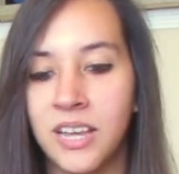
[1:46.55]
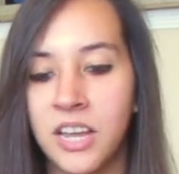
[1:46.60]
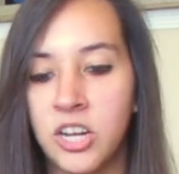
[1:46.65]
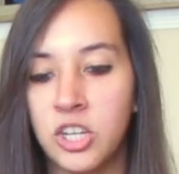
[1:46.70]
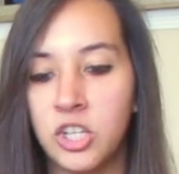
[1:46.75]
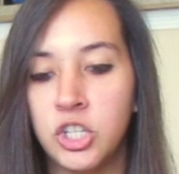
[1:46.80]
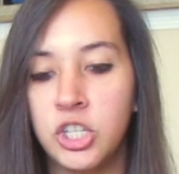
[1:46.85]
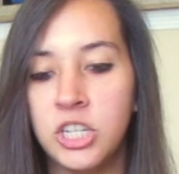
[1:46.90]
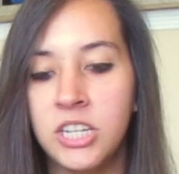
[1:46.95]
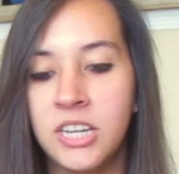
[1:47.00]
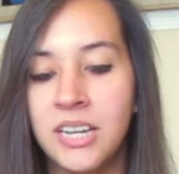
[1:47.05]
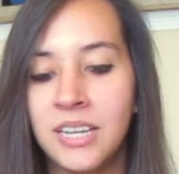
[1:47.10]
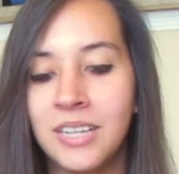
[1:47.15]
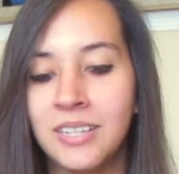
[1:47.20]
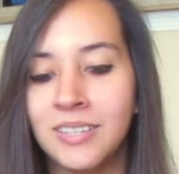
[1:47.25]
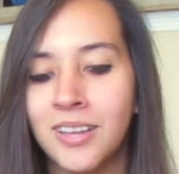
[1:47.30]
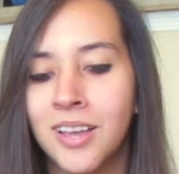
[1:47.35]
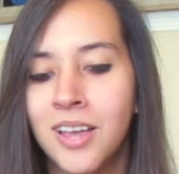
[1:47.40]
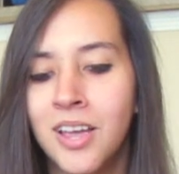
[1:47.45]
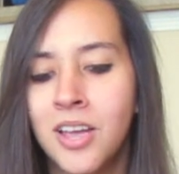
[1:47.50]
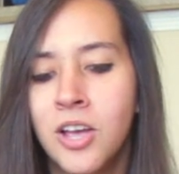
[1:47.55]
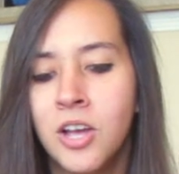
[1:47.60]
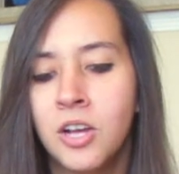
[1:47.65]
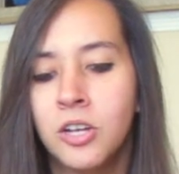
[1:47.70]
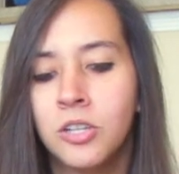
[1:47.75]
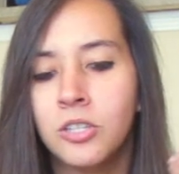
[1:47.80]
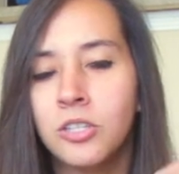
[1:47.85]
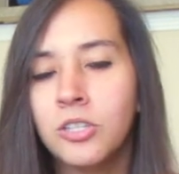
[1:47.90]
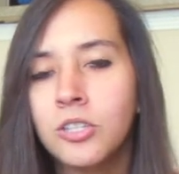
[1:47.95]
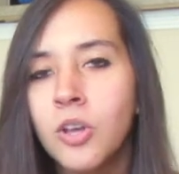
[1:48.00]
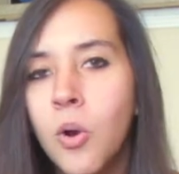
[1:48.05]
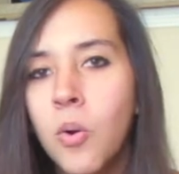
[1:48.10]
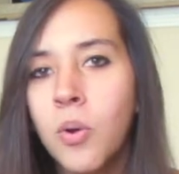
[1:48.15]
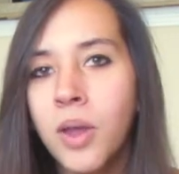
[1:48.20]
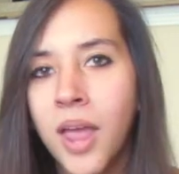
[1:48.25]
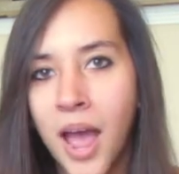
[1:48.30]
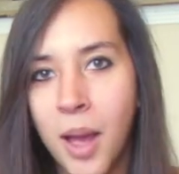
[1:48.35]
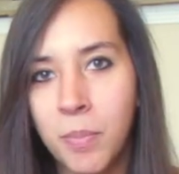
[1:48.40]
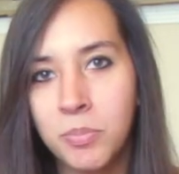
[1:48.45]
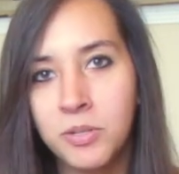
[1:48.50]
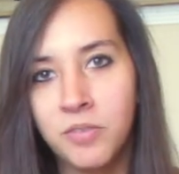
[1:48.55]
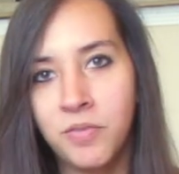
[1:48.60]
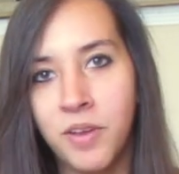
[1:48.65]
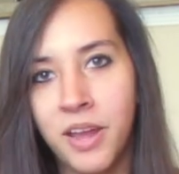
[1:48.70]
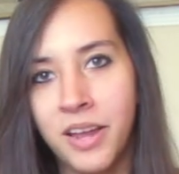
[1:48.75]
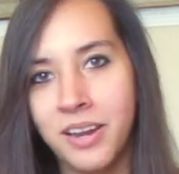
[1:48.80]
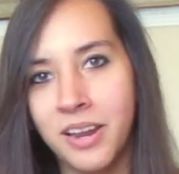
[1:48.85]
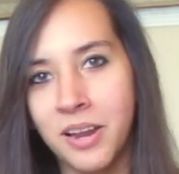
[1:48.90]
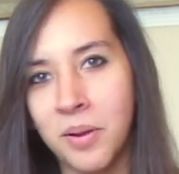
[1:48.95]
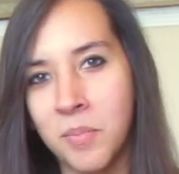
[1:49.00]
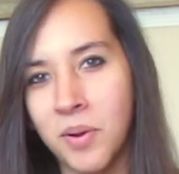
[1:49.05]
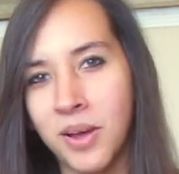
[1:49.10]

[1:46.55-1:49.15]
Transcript: and she is so captivating,